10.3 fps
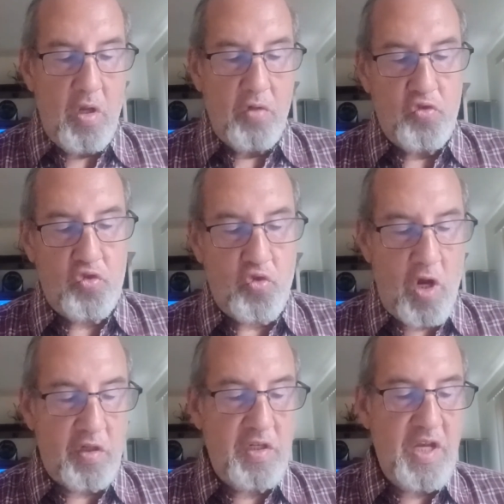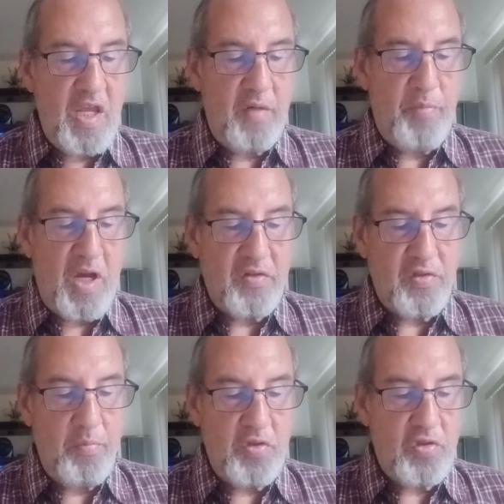struck dead by
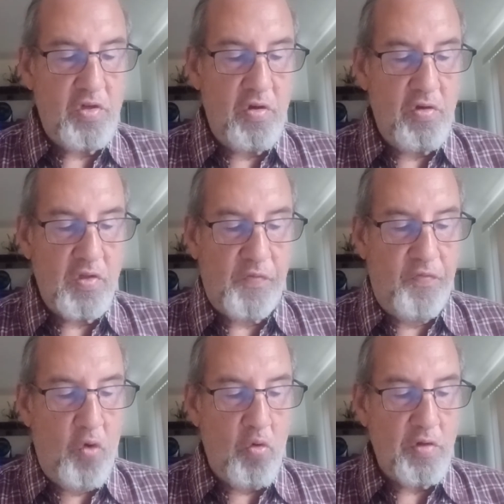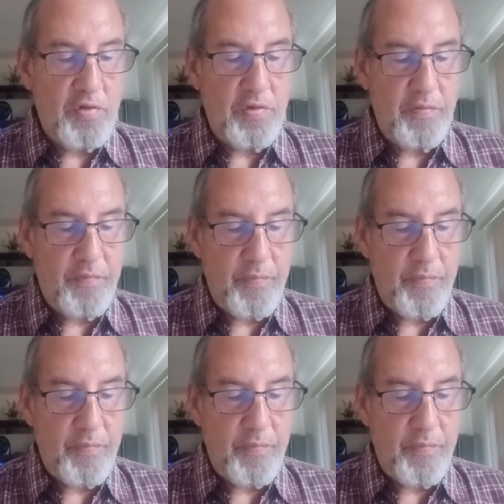some mysterious force.